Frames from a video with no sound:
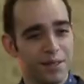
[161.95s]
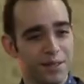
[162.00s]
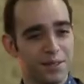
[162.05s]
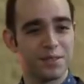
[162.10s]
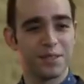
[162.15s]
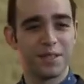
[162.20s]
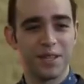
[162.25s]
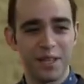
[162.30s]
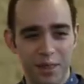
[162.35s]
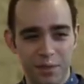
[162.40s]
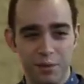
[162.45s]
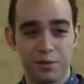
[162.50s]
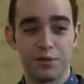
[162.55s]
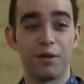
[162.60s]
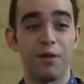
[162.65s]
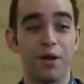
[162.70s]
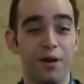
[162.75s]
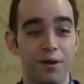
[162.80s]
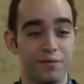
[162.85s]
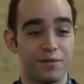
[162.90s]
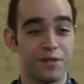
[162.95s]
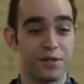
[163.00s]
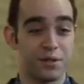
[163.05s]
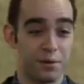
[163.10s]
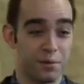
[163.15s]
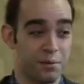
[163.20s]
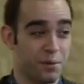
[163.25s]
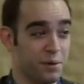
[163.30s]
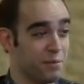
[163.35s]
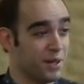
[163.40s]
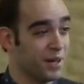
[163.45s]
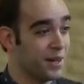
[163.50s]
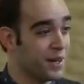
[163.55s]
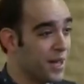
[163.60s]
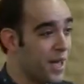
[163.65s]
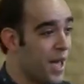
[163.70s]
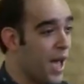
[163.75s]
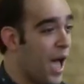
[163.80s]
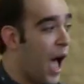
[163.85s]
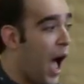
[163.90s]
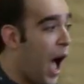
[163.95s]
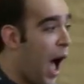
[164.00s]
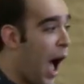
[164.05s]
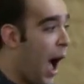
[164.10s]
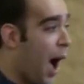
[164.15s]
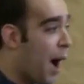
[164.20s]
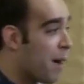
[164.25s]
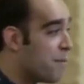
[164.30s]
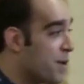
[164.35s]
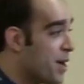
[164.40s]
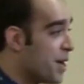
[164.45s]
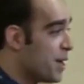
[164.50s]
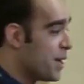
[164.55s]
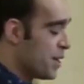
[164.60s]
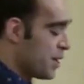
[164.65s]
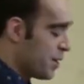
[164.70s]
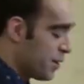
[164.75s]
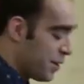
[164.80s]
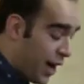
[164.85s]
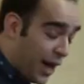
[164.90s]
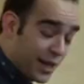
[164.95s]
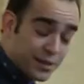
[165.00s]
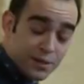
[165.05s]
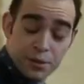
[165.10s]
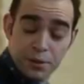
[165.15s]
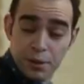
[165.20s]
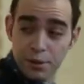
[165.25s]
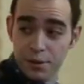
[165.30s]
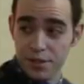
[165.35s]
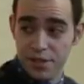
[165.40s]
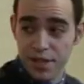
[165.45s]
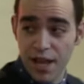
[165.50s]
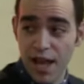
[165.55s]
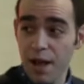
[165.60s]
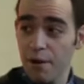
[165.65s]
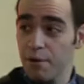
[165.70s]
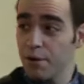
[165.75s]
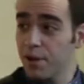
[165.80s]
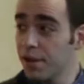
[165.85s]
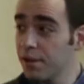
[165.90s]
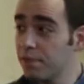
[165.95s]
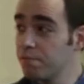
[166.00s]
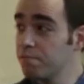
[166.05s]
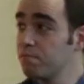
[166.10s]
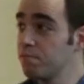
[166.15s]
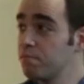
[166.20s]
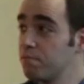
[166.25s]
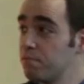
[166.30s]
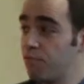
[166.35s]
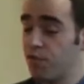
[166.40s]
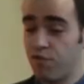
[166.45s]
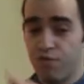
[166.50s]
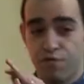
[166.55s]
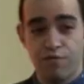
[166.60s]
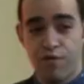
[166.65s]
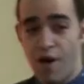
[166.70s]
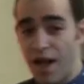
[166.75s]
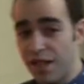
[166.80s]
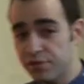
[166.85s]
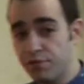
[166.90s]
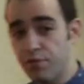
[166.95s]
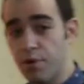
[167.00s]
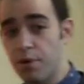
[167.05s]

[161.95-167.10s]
this, and there's a lot of disagreement. As it turns out, fast